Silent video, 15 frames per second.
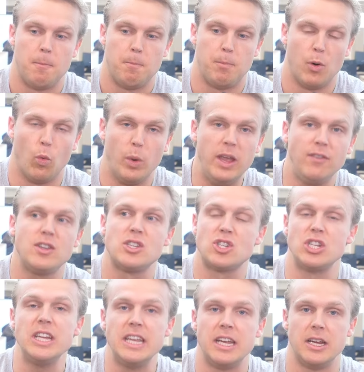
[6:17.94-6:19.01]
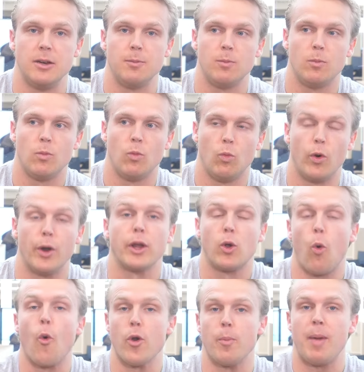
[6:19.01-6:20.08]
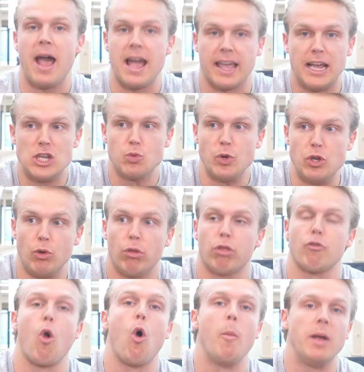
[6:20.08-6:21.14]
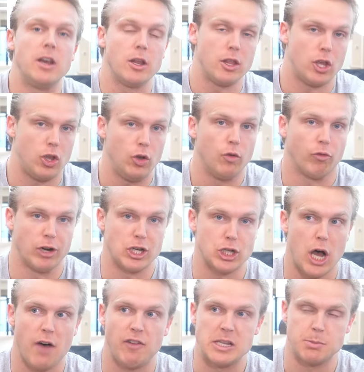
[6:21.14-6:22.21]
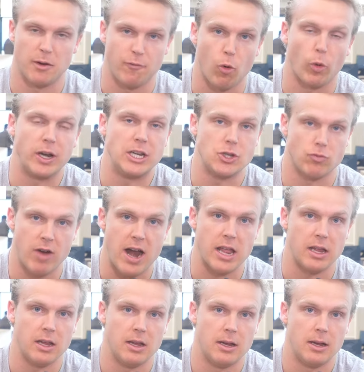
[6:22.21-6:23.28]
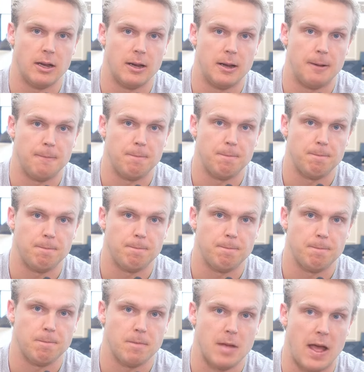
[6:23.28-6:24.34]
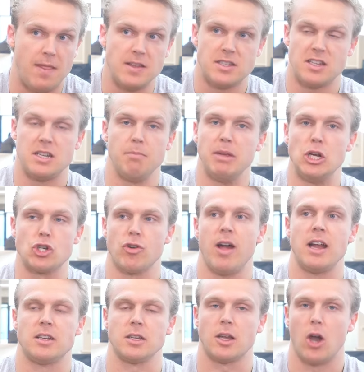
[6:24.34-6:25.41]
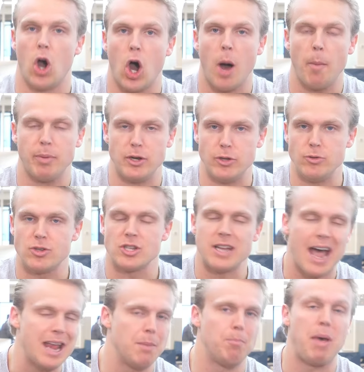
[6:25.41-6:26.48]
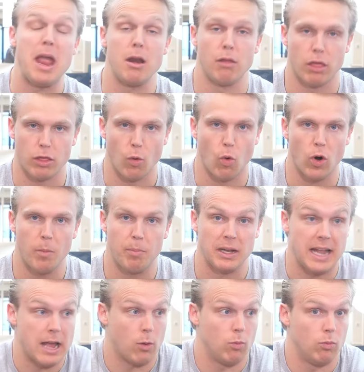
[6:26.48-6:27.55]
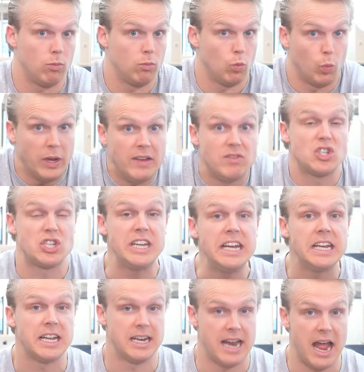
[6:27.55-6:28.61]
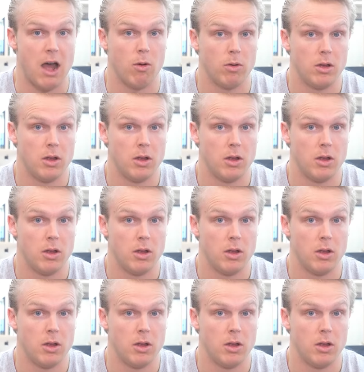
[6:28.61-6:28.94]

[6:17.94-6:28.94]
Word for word: But we've seen what a quarterback is when you throw him into the Hugh Freeze offense before he's ready. And this isn't me trying to comp Deuce Knight and Peyton Thorne, but like, we've seen it now.